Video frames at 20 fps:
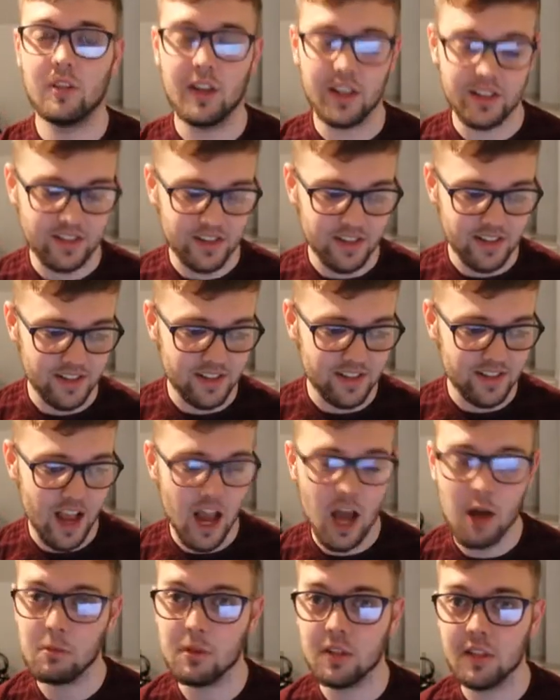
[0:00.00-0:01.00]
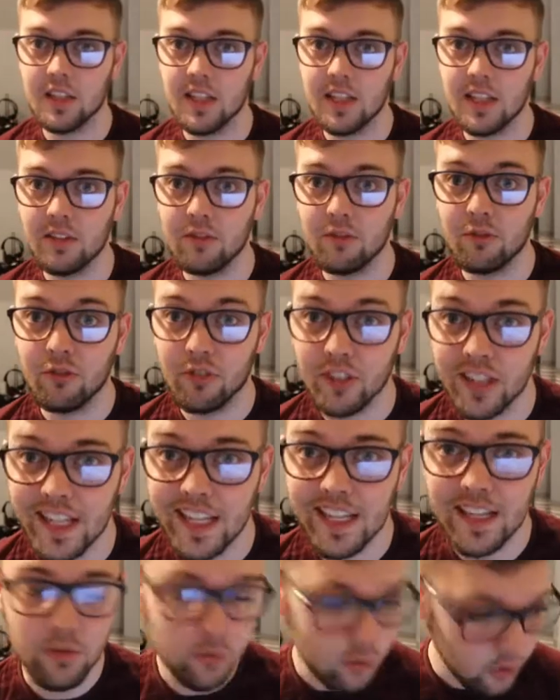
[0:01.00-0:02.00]
It is Aberdeen
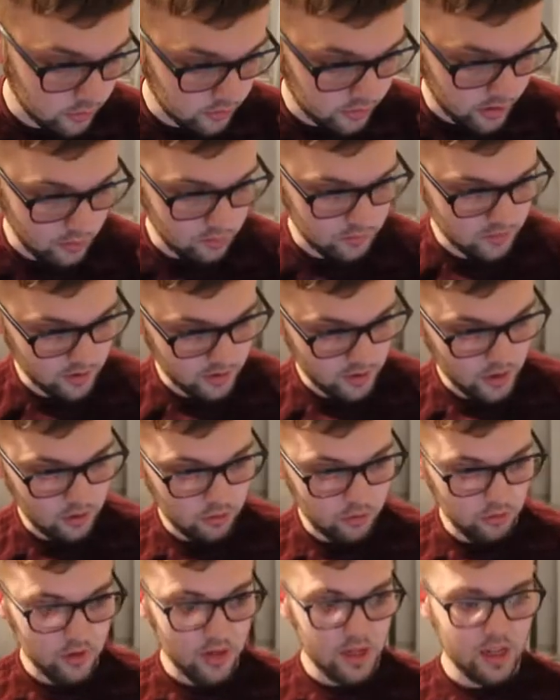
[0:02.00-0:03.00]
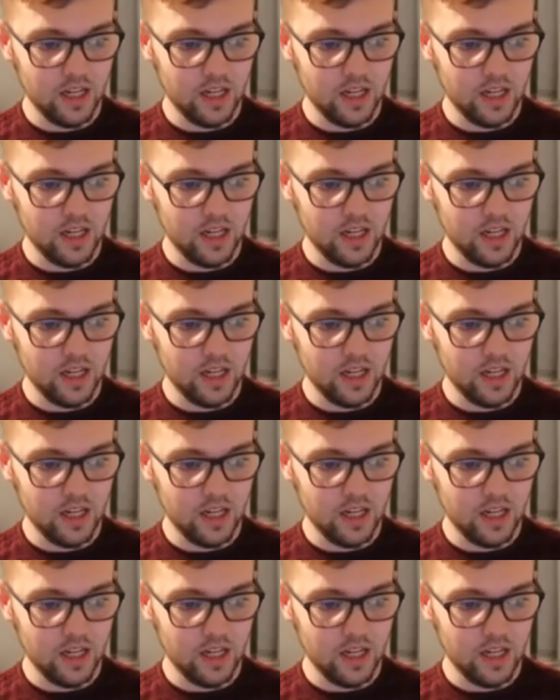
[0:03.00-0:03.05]
3, Ross County 0.